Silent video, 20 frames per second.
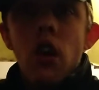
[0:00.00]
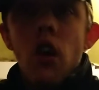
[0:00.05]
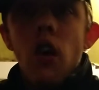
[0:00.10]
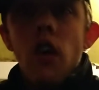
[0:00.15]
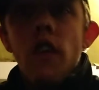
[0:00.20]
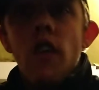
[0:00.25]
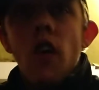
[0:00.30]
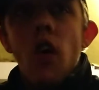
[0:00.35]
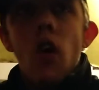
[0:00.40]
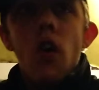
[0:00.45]

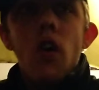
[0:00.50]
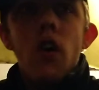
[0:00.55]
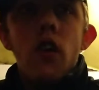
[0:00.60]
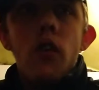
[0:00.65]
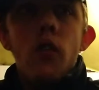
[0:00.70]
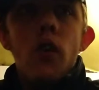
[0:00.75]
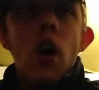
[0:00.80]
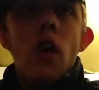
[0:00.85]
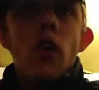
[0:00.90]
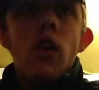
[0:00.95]
So I thought,
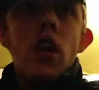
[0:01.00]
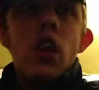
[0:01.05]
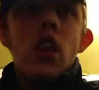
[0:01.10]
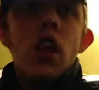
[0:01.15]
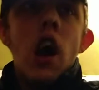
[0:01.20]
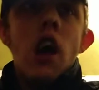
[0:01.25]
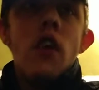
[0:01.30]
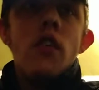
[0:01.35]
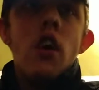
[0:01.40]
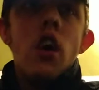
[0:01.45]
well, it's
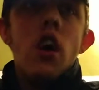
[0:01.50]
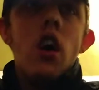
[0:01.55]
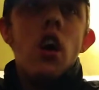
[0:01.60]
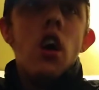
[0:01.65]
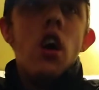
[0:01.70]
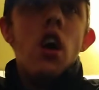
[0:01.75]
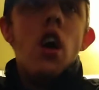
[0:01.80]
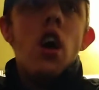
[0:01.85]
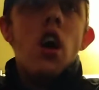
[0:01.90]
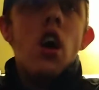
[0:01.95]
either
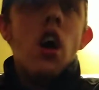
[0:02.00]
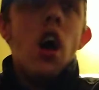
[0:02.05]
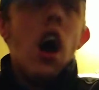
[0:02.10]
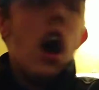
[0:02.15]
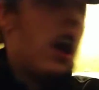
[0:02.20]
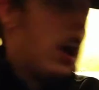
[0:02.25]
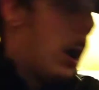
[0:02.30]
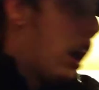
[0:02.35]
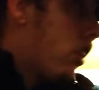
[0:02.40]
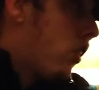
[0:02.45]

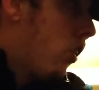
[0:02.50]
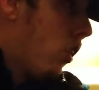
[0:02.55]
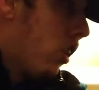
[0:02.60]
I had